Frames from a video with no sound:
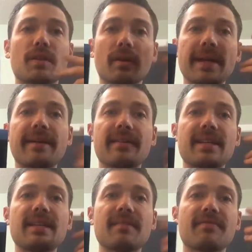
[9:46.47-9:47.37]

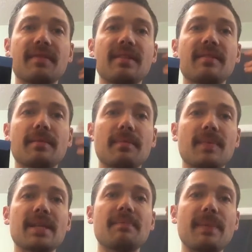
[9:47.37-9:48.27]
clarity of
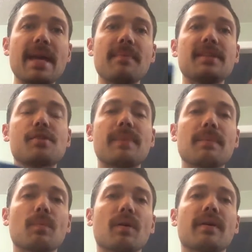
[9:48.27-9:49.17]
the image a
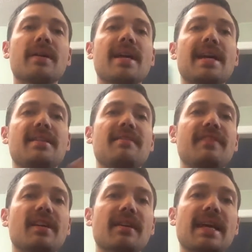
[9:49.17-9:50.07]
bit more, and the
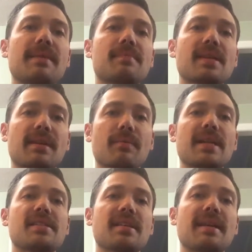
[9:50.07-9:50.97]
VR games, like
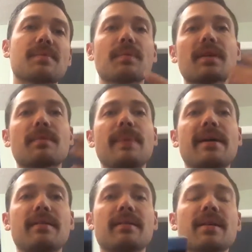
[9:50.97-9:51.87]
racing games, will look
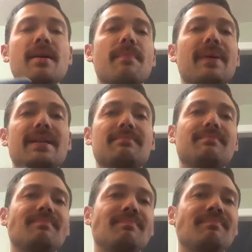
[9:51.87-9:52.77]
better. But
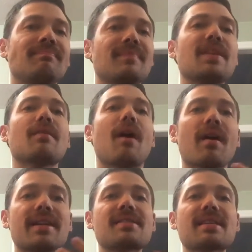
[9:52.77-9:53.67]

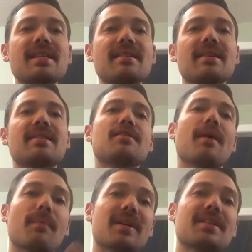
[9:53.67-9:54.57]
honestly,
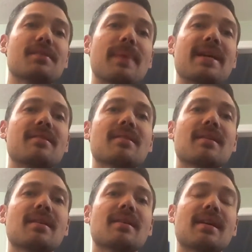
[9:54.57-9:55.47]
do I want to spend
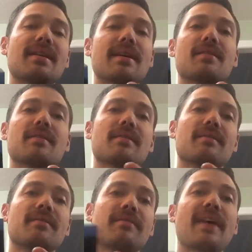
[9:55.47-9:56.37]

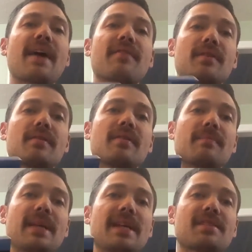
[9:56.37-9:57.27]
another $500 on
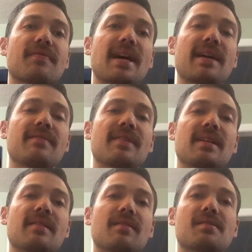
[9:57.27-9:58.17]
a PS5
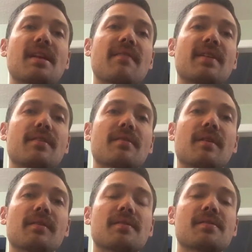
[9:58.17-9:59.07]
or
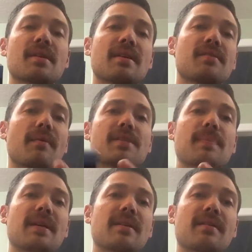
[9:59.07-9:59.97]
$700? Do I want to
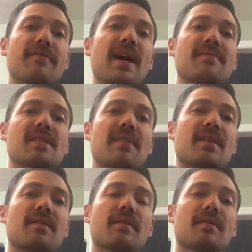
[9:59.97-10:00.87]
spend another
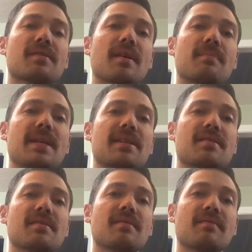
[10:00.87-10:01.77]
$700 on
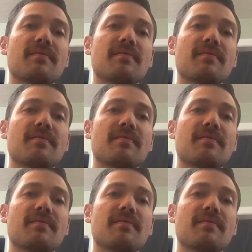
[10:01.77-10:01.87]
PS5